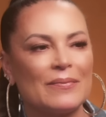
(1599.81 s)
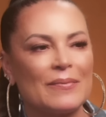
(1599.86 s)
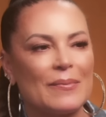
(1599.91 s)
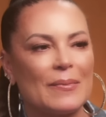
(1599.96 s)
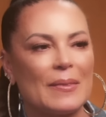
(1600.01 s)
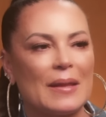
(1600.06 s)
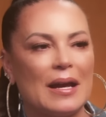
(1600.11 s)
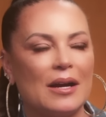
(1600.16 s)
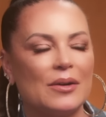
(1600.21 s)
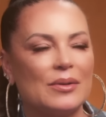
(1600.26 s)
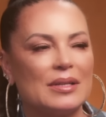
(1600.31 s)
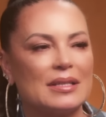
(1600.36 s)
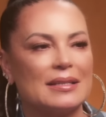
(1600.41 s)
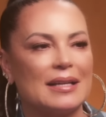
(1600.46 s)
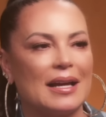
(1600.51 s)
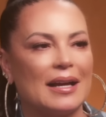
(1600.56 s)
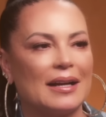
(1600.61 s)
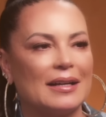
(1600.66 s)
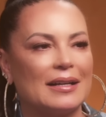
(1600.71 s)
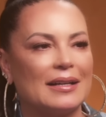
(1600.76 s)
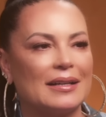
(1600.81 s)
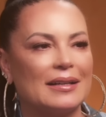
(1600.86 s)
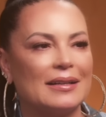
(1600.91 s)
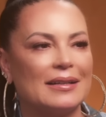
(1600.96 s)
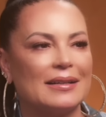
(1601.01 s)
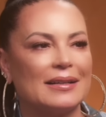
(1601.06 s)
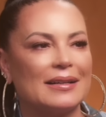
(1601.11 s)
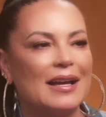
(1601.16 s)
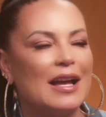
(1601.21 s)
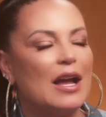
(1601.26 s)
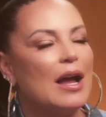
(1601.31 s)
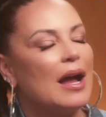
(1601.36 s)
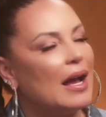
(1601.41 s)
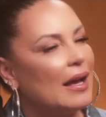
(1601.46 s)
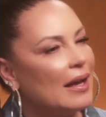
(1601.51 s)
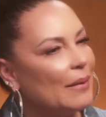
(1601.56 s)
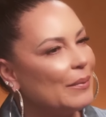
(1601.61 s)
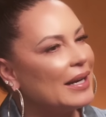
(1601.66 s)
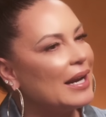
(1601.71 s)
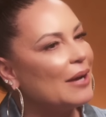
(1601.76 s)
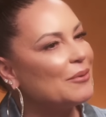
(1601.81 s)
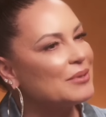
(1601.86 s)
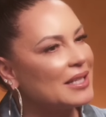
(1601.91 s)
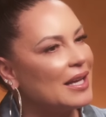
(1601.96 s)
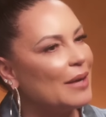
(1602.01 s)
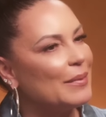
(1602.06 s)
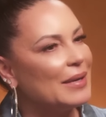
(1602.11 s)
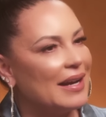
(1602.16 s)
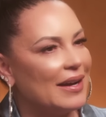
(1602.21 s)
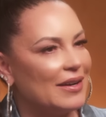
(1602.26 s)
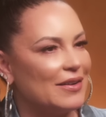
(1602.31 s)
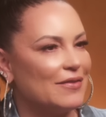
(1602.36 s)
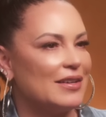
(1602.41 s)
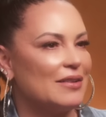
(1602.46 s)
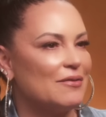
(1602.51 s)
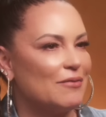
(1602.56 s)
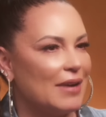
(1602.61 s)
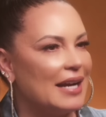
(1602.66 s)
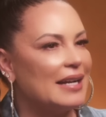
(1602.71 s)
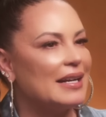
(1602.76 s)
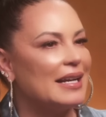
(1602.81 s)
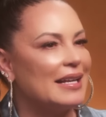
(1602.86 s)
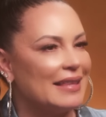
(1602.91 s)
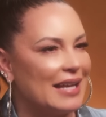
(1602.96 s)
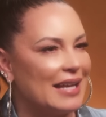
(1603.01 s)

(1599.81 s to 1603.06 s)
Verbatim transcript: but that's I was not good. But I was coming out of it, right? No,